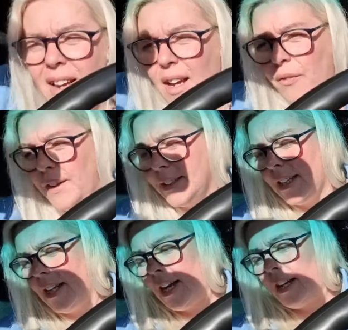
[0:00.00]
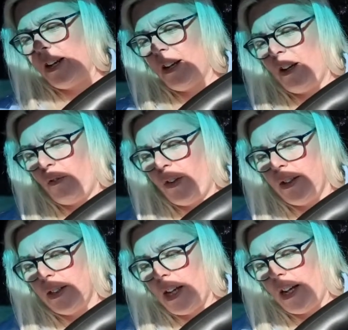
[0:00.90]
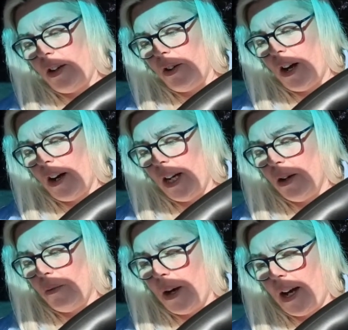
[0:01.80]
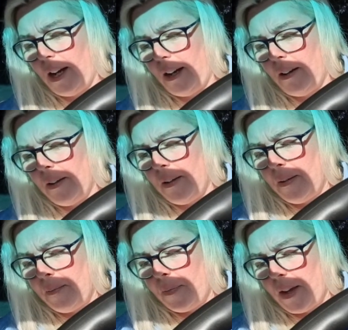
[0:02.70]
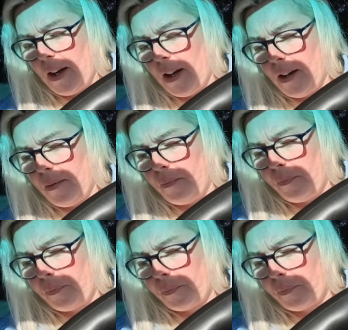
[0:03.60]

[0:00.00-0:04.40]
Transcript: It feels like you're cutting away any